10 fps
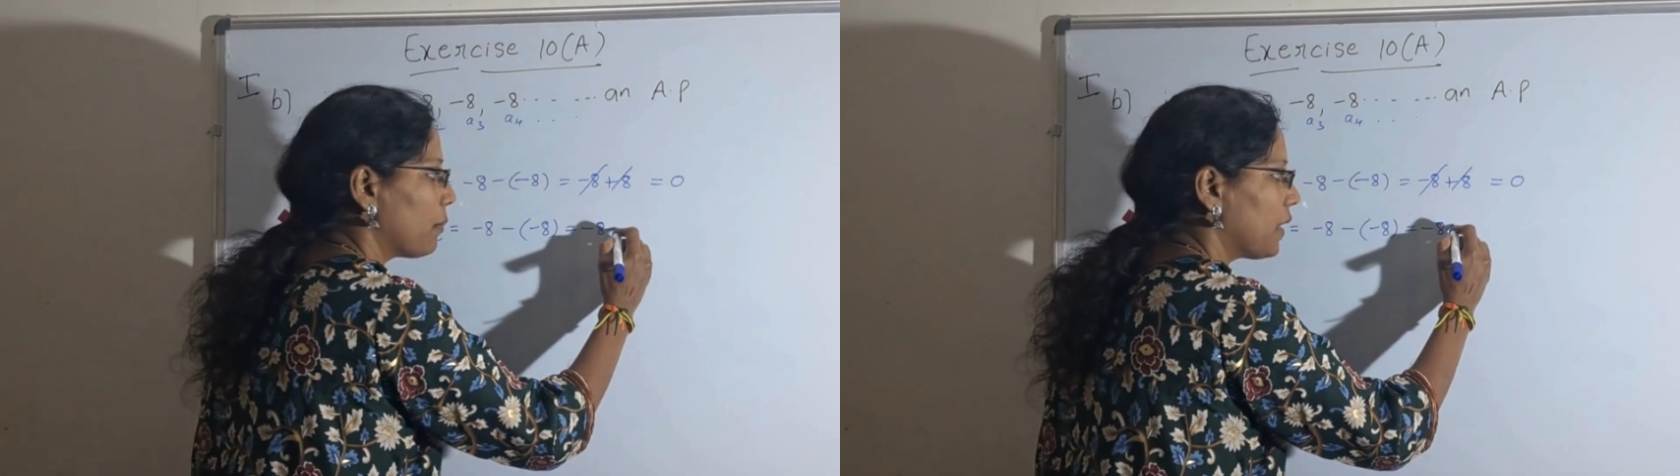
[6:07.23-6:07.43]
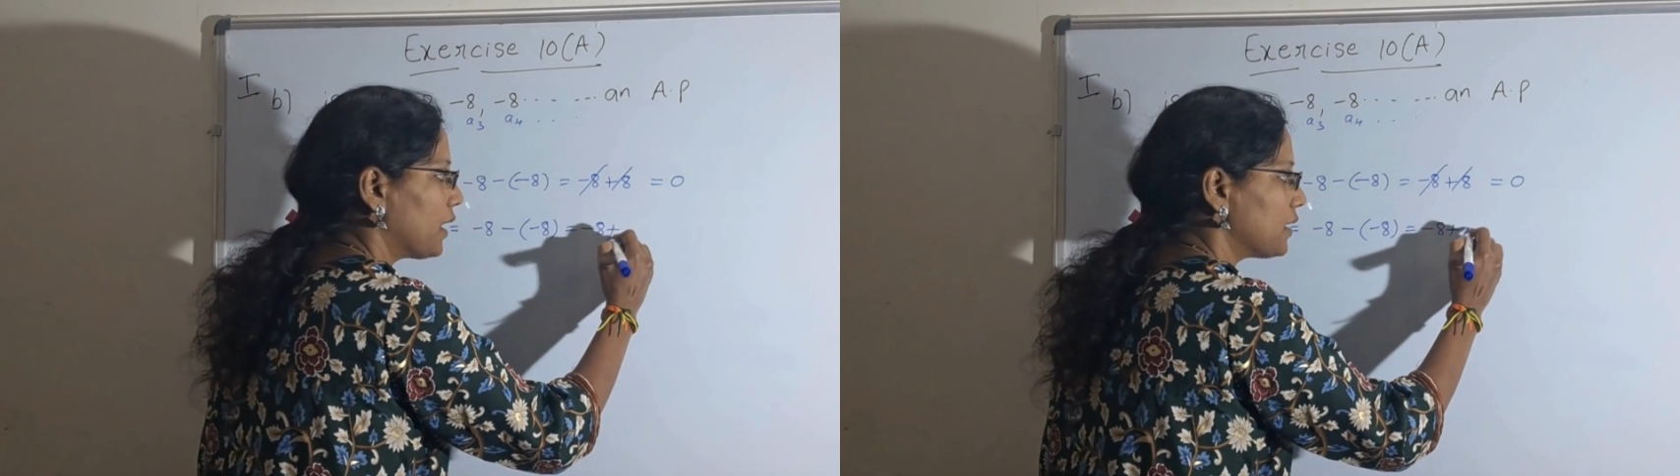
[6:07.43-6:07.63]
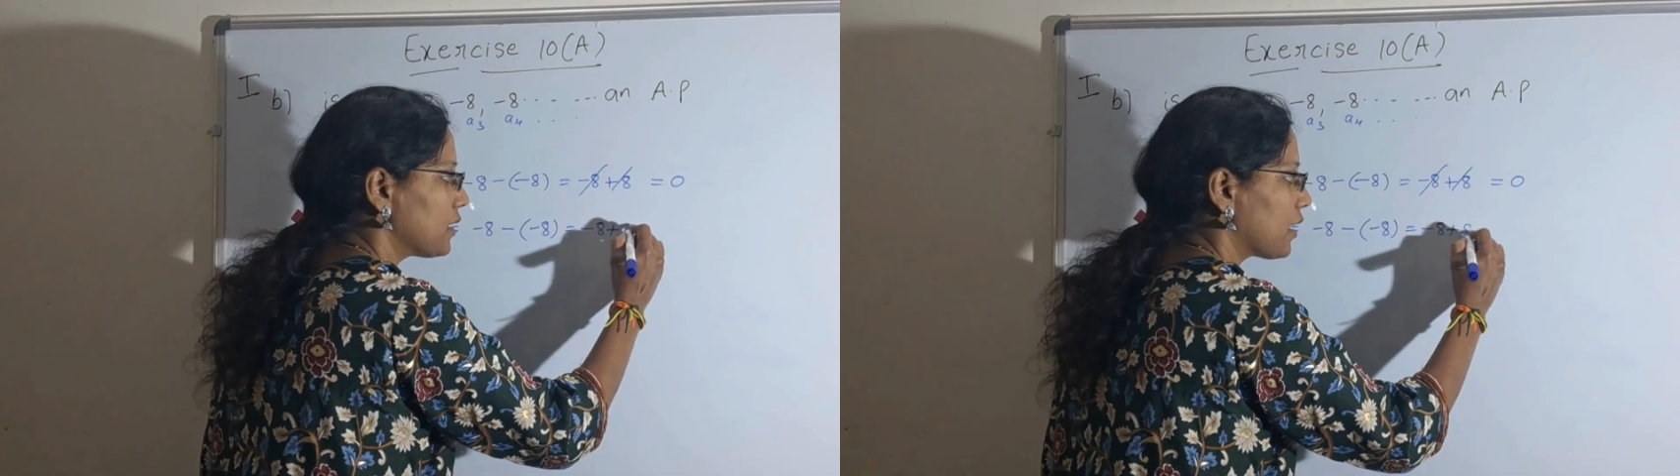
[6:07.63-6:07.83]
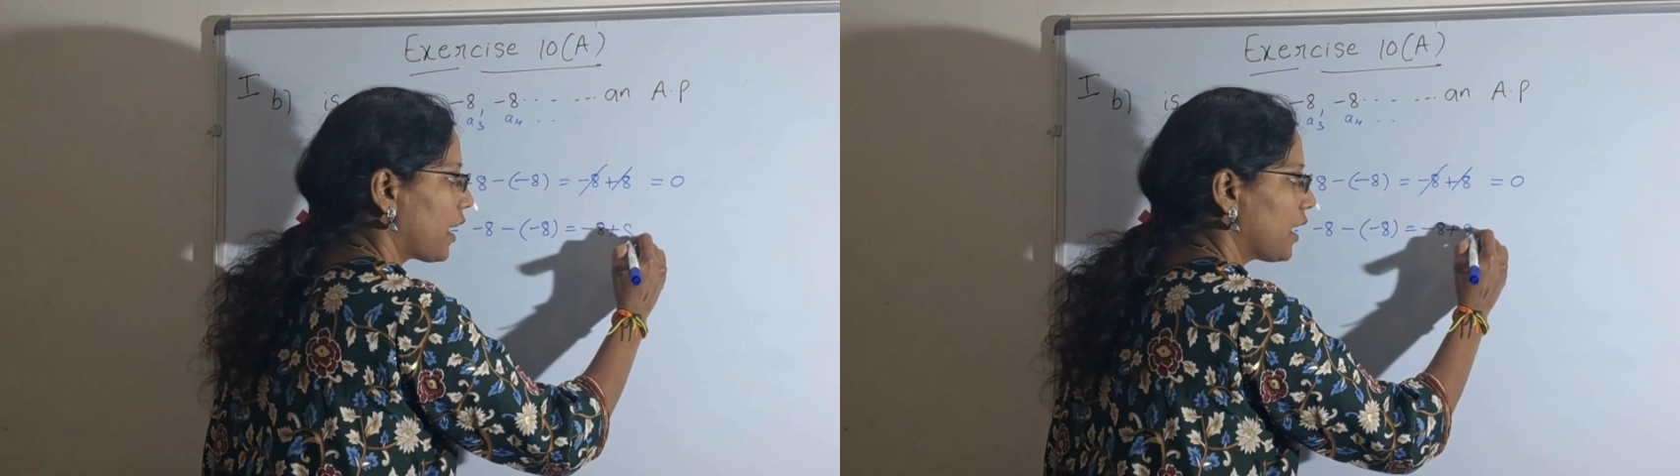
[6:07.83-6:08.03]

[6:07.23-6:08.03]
plus